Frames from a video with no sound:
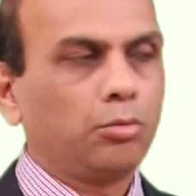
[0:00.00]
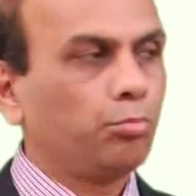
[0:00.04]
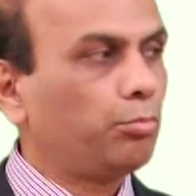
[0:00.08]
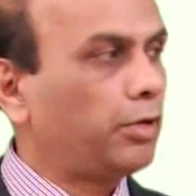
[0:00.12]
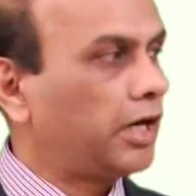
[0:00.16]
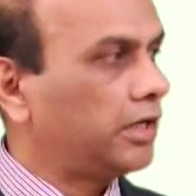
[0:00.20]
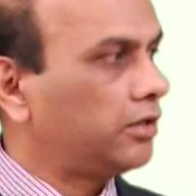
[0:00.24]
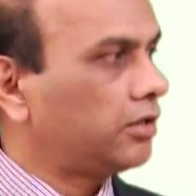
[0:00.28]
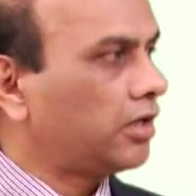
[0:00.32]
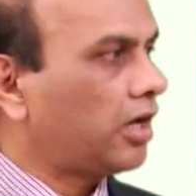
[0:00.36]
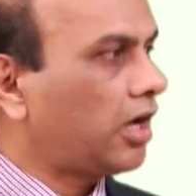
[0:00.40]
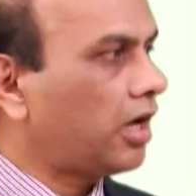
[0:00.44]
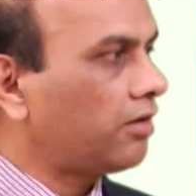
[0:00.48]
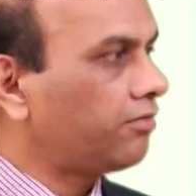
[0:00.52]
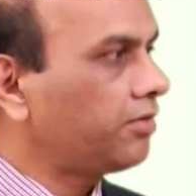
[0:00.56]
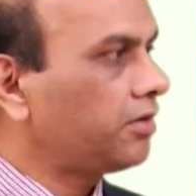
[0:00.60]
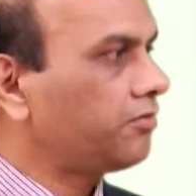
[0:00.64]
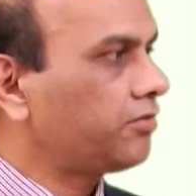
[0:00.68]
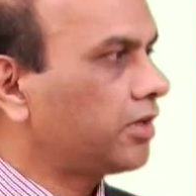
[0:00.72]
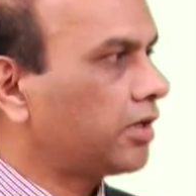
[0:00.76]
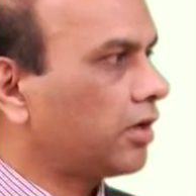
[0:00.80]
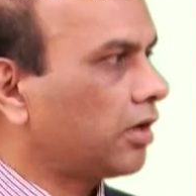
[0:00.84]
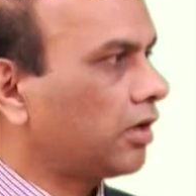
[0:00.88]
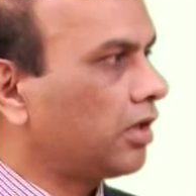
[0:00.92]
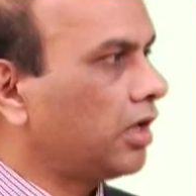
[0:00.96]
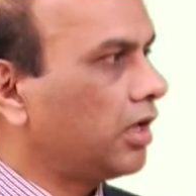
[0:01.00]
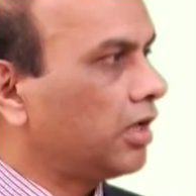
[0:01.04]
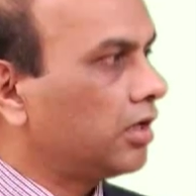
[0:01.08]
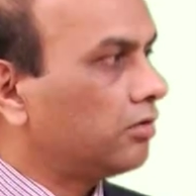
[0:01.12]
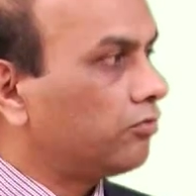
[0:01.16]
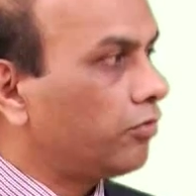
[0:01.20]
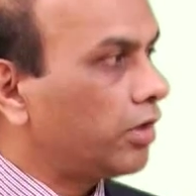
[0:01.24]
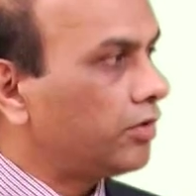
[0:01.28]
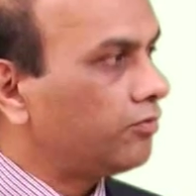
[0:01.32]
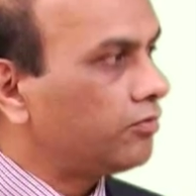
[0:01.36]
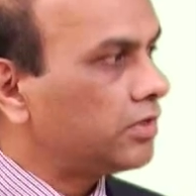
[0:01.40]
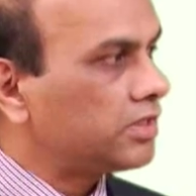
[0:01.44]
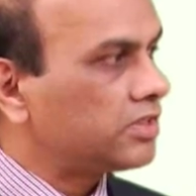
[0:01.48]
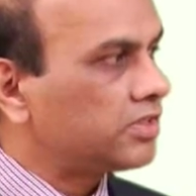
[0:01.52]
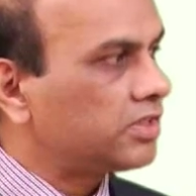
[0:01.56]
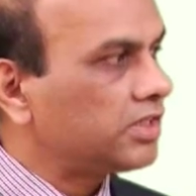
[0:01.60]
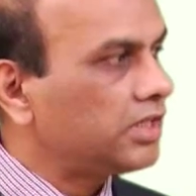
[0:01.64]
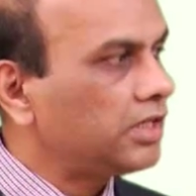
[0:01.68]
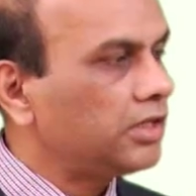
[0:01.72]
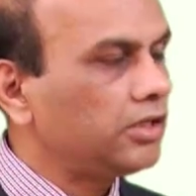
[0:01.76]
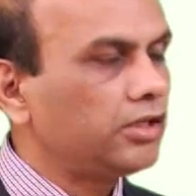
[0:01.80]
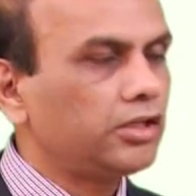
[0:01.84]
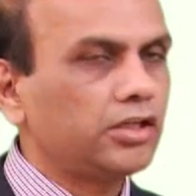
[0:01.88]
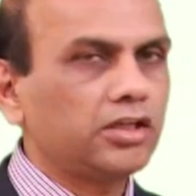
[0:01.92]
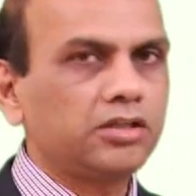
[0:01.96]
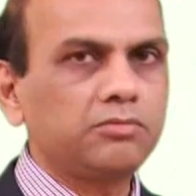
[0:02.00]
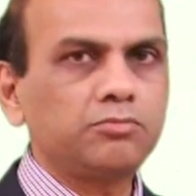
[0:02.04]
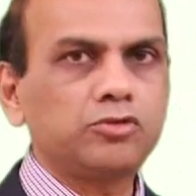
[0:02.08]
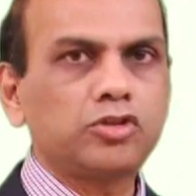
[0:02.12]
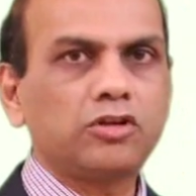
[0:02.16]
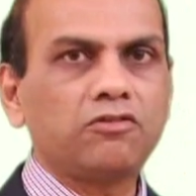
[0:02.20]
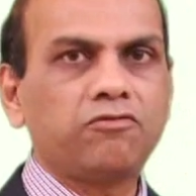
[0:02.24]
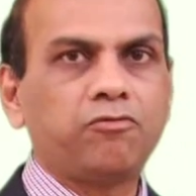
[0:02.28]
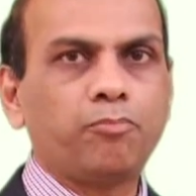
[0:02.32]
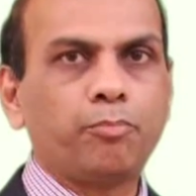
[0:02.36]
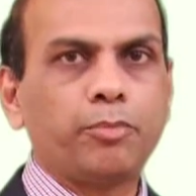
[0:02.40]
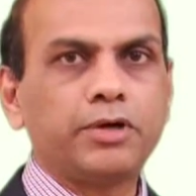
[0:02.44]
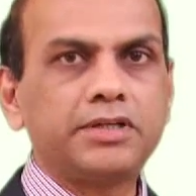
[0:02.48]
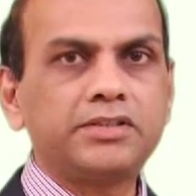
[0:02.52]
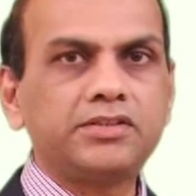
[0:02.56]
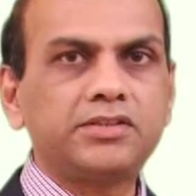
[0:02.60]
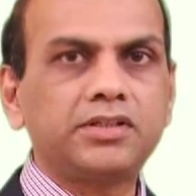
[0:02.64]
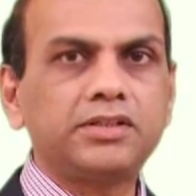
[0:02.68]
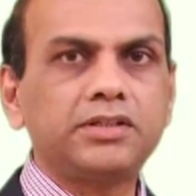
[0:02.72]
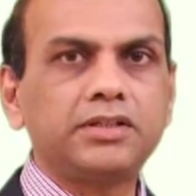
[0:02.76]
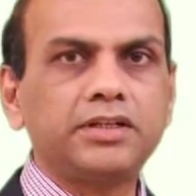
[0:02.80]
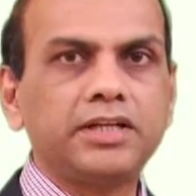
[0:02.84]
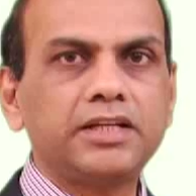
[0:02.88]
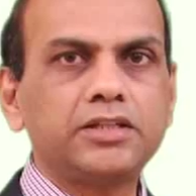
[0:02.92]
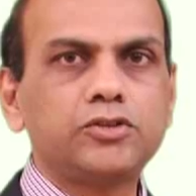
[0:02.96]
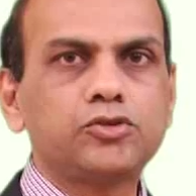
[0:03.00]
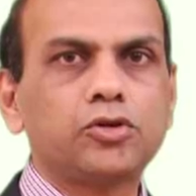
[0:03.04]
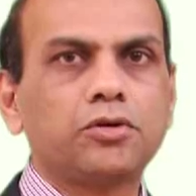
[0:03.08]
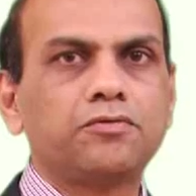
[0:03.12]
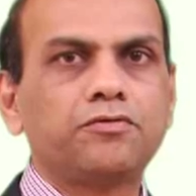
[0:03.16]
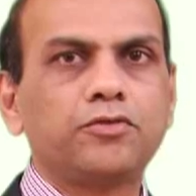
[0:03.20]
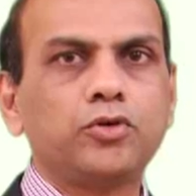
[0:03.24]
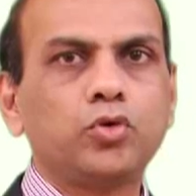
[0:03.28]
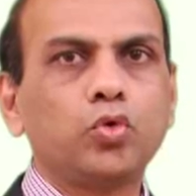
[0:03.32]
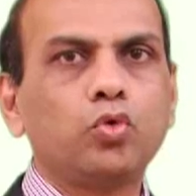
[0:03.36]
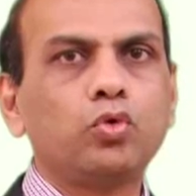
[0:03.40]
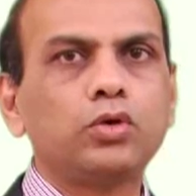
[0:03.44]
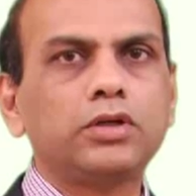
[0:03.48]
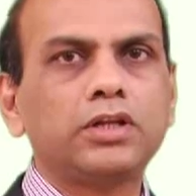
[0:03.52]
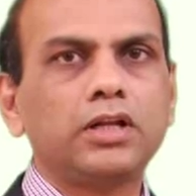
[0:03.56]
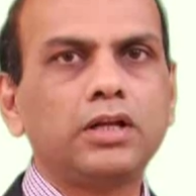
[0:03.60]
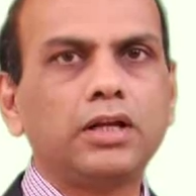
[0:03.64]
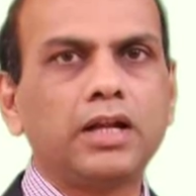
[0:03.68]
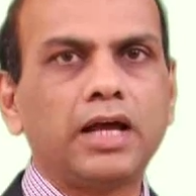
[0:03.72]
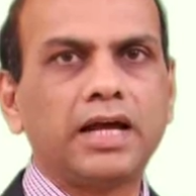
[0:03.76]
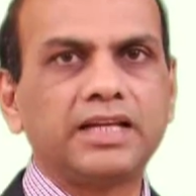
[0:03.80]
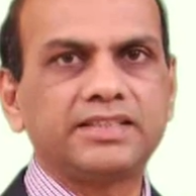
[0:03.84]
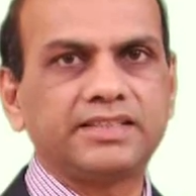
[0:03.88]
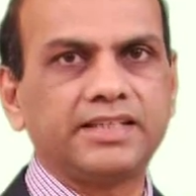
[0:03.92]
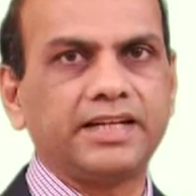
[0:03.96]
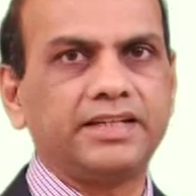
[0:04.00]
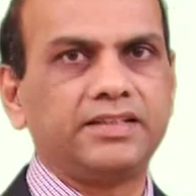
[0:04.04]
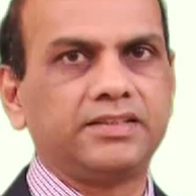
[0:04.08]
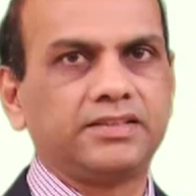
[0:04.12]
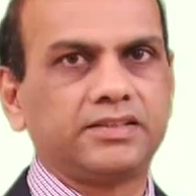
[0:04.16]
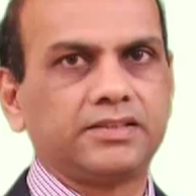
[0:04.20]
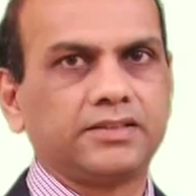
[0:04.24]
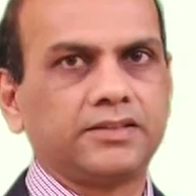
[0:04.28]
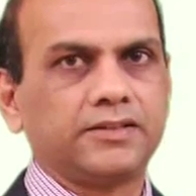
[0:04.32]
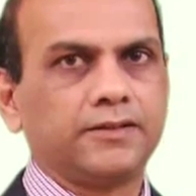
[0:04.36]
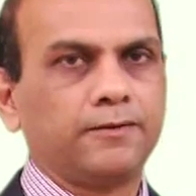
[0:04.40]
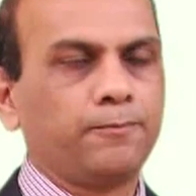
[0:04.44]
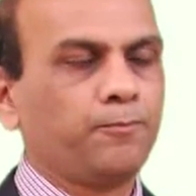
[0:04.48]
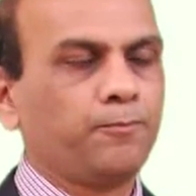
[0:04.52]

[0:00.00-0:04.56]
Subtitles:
But however, when we see in terms of percentage of total assets,